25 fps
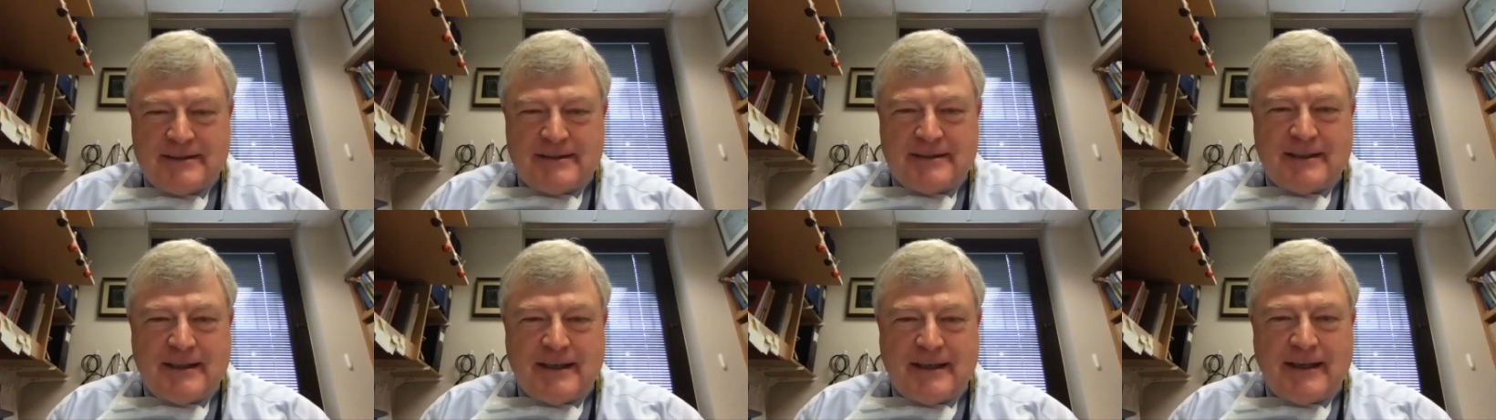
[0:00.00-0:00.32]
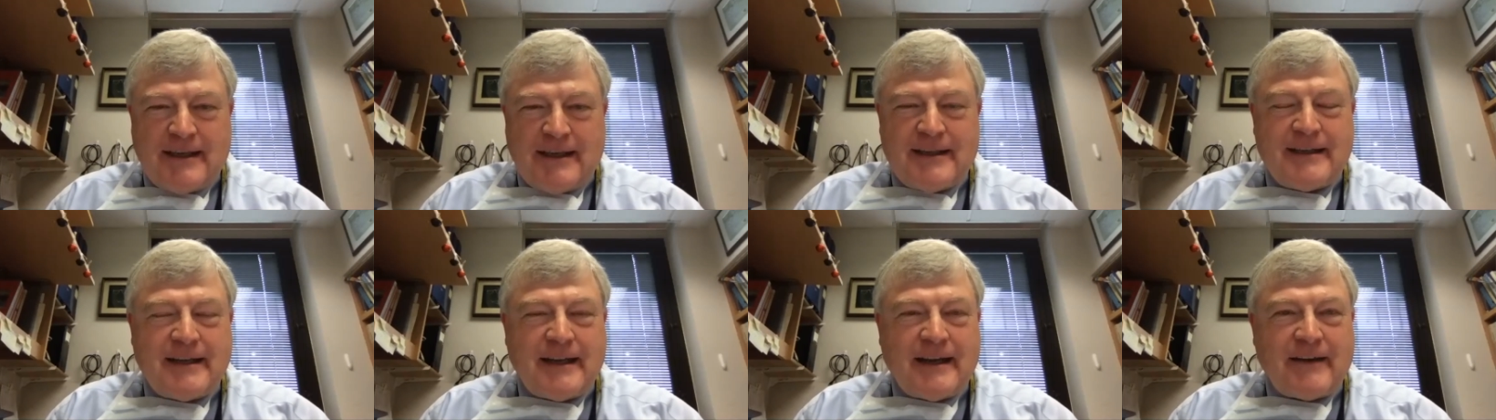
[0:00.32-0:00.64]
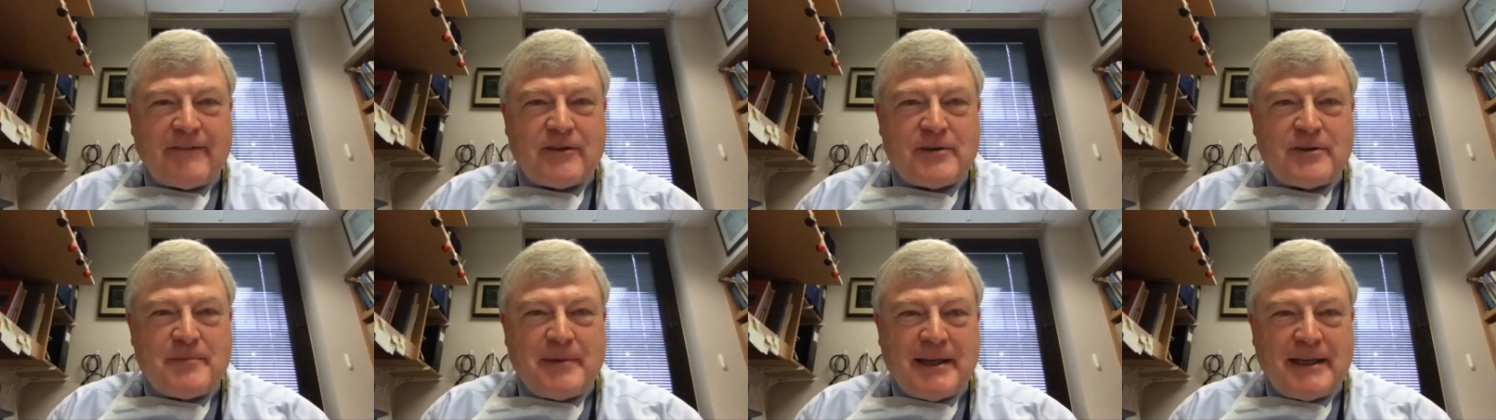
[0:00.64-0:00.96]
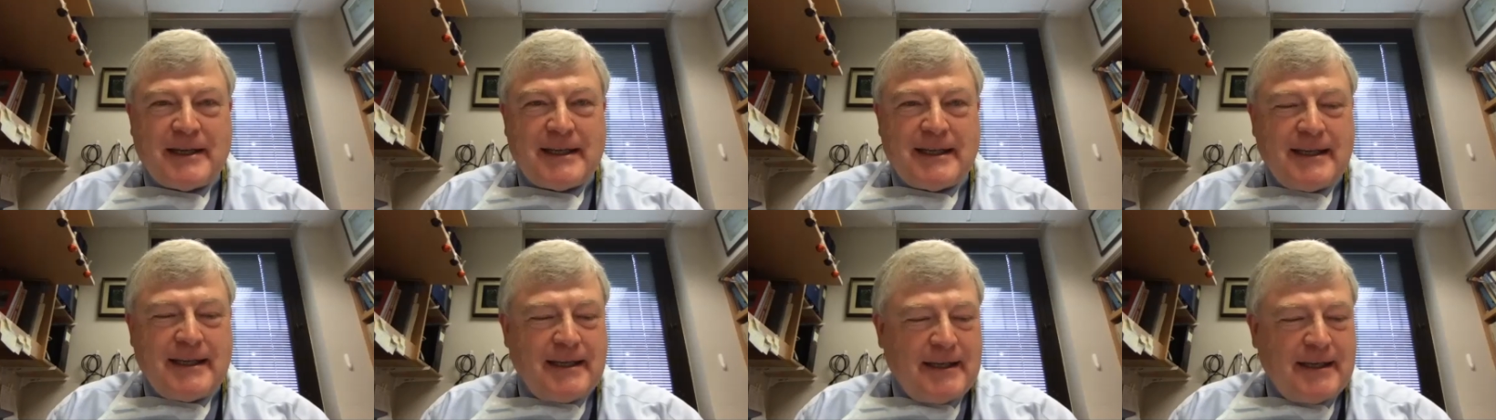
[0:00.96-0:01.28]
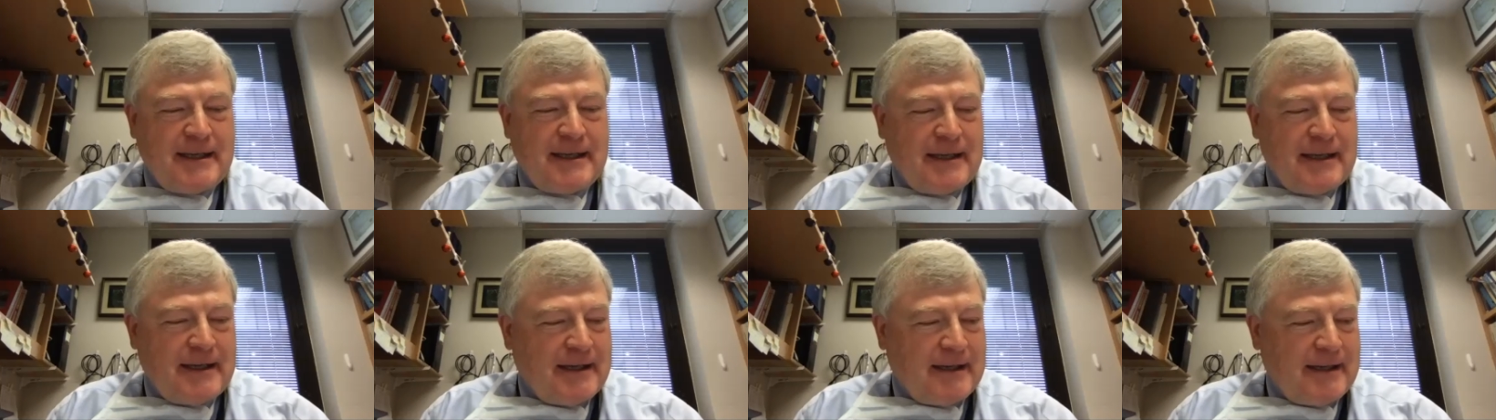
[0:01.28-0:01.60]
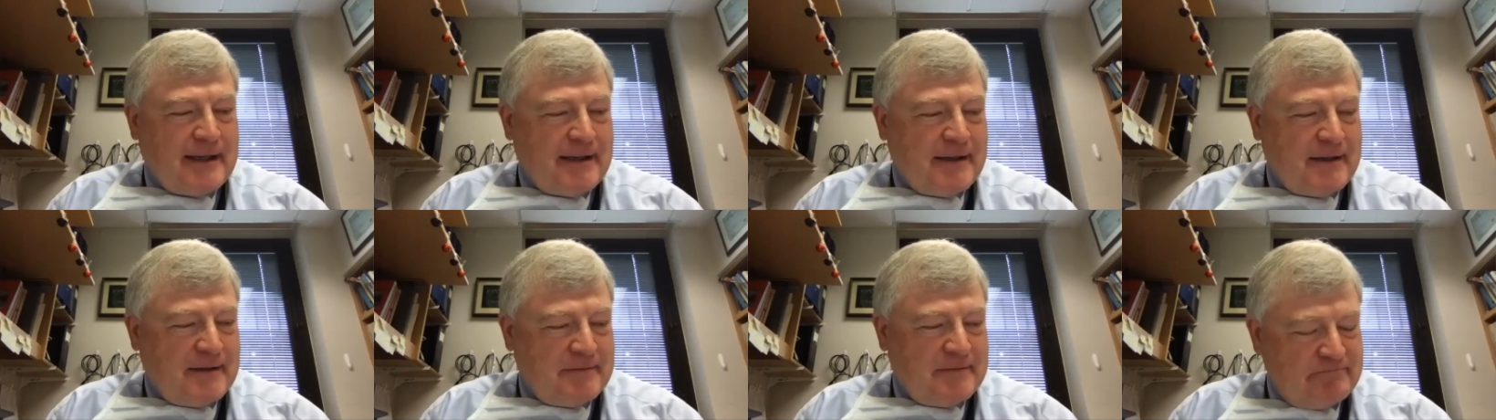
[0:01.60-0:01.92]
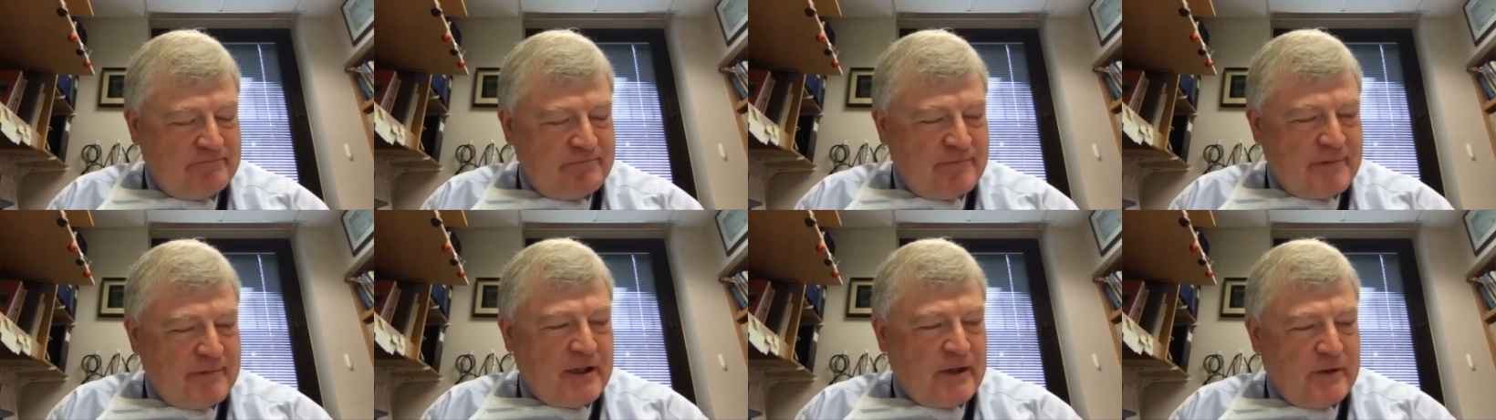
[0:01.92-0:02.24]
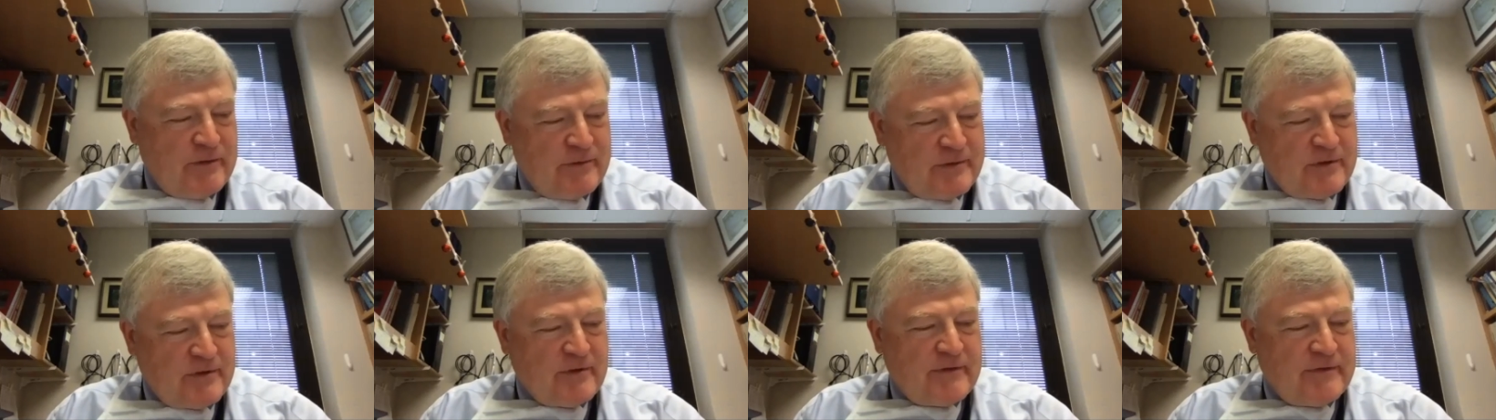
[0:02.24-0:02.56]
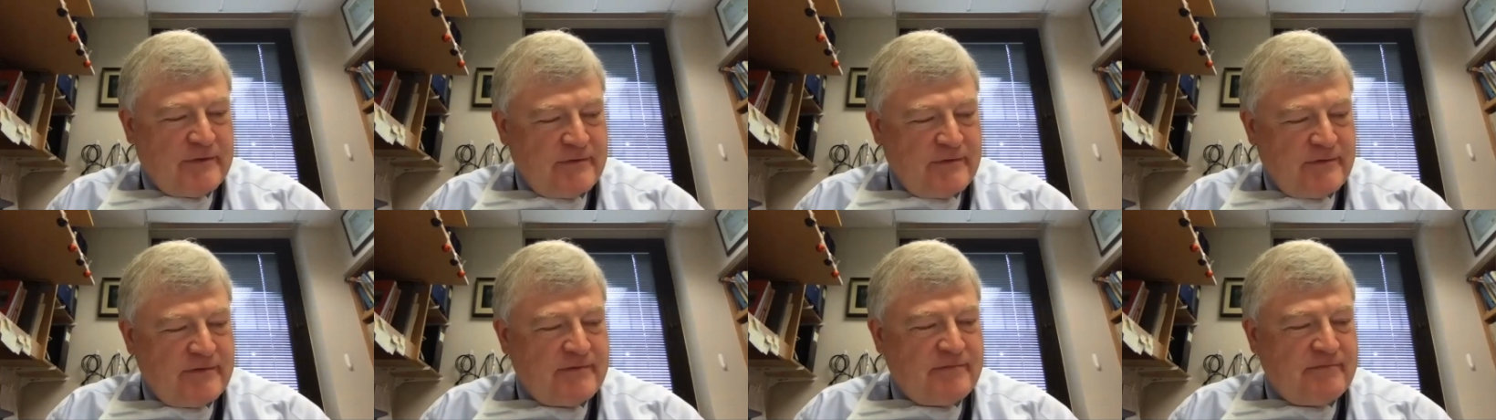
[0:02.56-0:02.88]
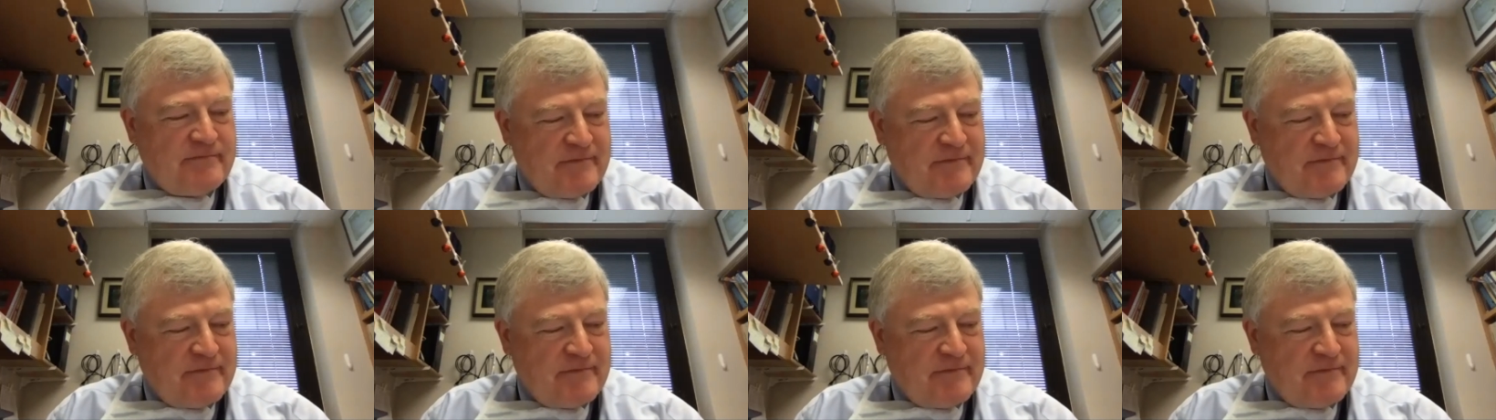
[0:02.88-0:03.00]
and everybody, sort of